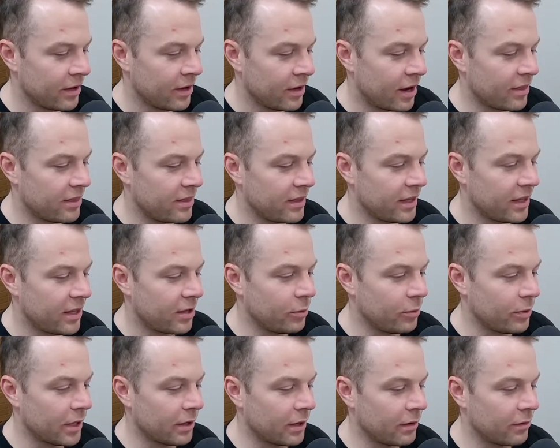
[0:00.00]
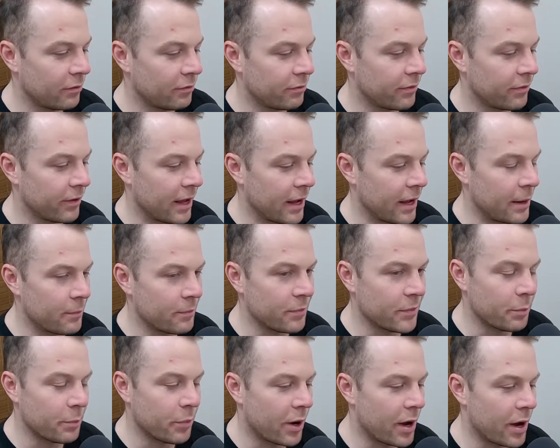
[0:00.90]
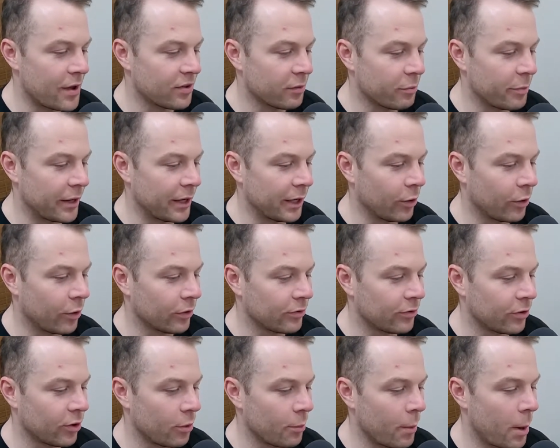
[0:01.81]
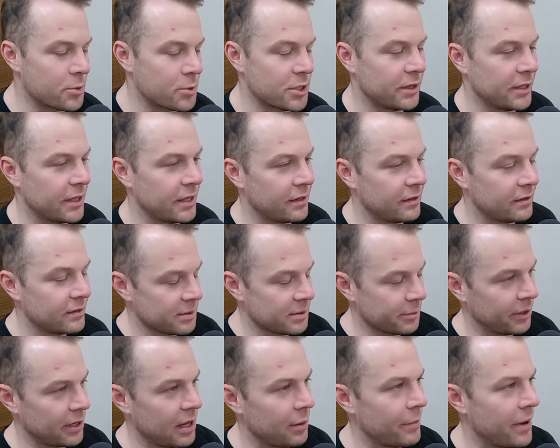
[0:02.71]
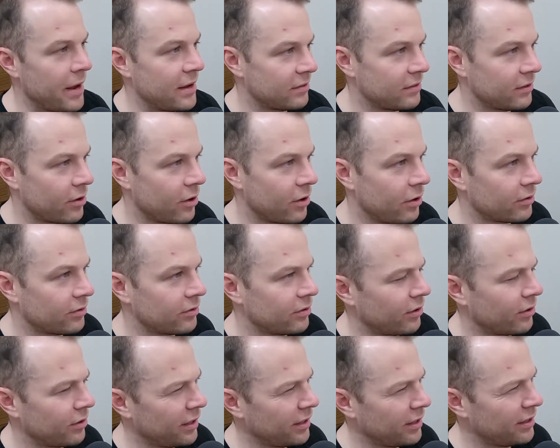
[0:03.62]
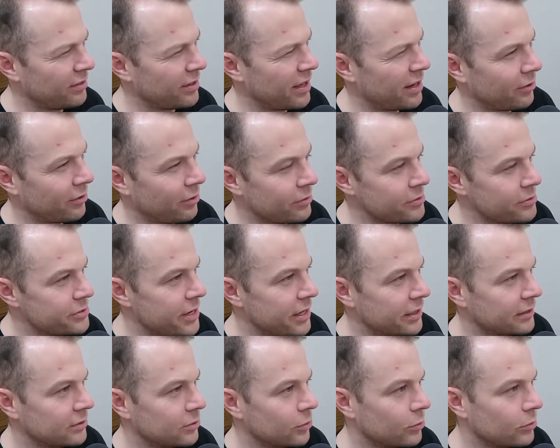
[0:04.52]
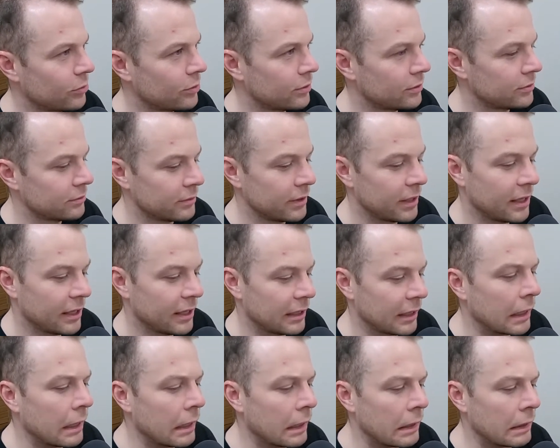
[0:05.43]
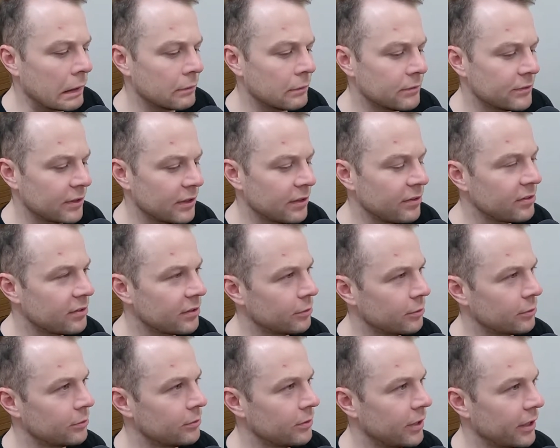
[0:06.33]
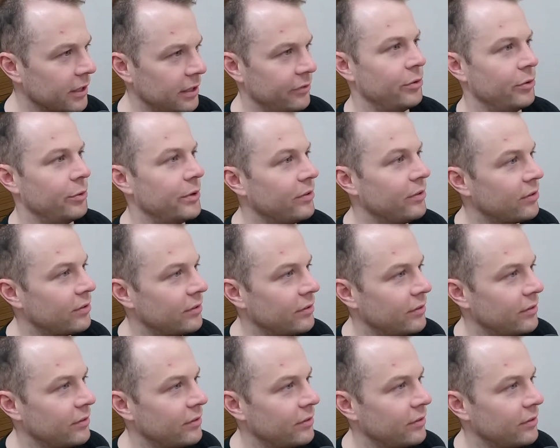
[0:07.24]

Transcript: I think he'll give the Pies a better long-term option than someone like Mason Cox. So I think he's out of contract or delisted, or I don't even know what he's...